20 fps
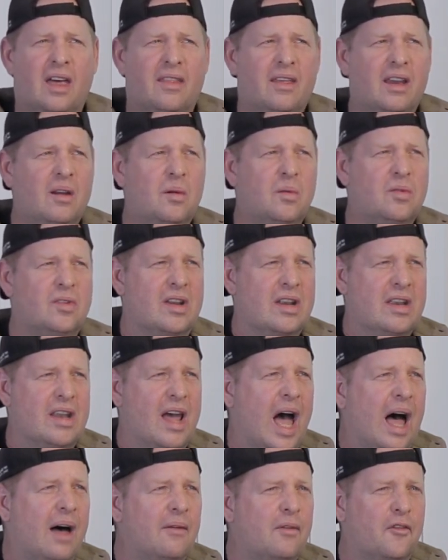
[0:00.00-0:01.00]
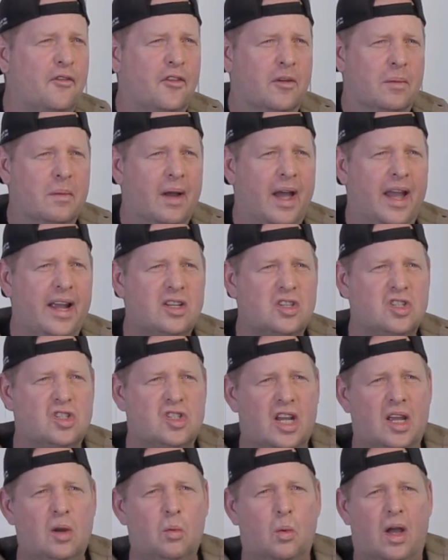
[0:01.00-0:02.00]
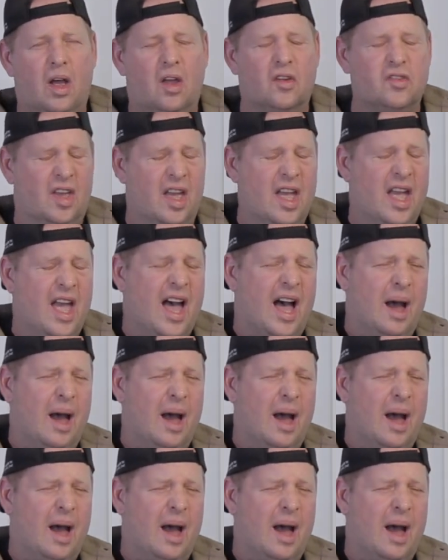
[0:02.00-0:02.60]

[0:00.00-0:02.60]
I think it was a novel from H.G. Wells.